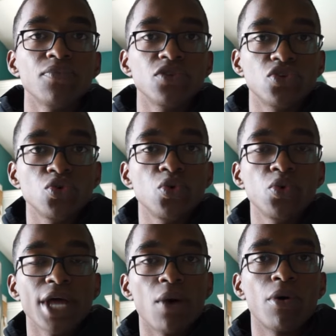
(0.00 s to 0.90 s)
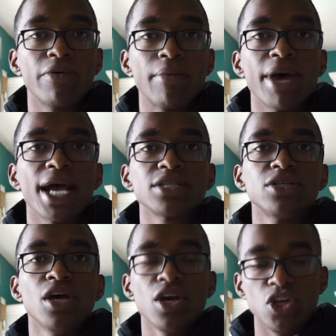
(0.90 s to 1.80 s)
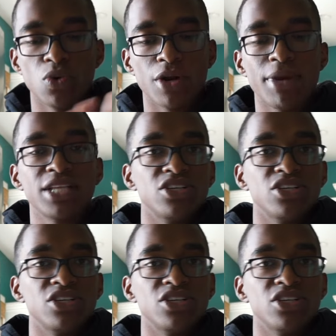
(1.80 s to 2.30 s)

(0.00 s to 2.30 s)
to that one rep max you want to make